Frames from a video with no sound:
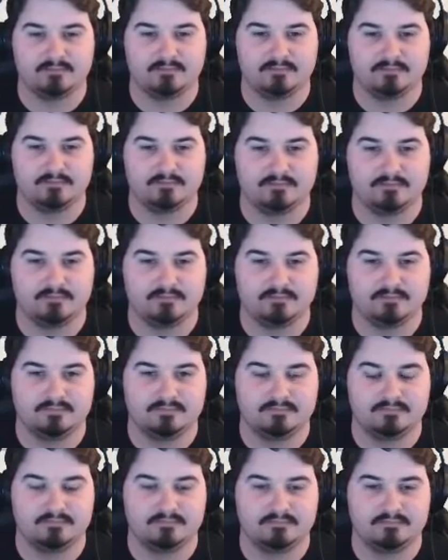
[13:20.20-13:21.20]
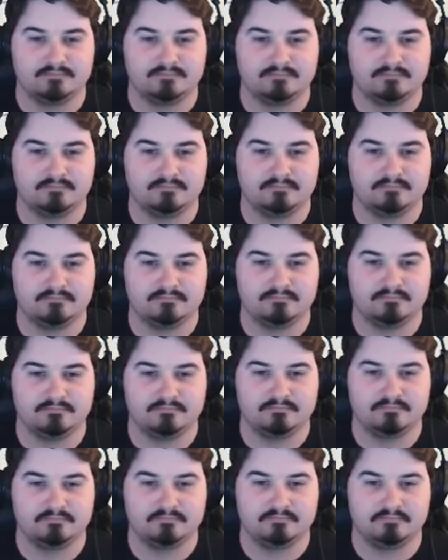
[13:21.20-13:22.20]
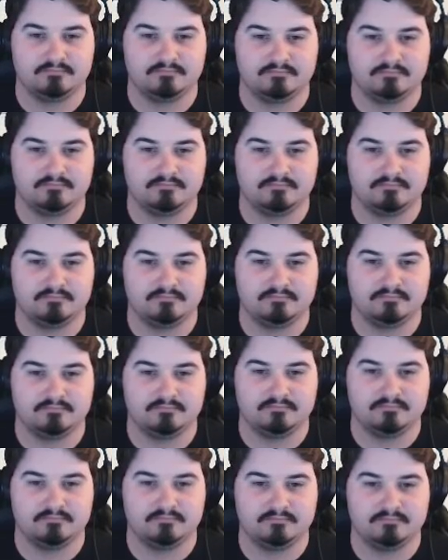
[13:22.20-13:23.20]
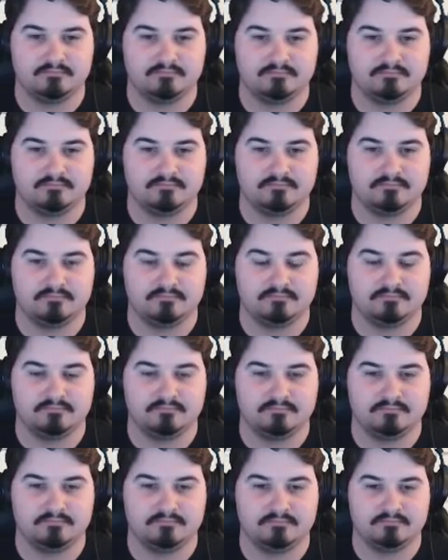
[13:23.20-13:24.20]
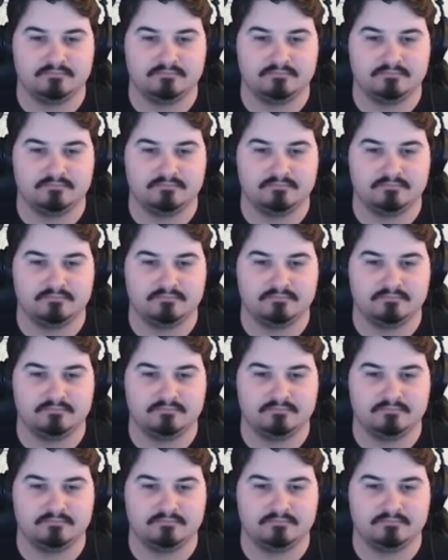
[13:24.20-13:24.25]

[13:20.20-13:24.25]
[no speech]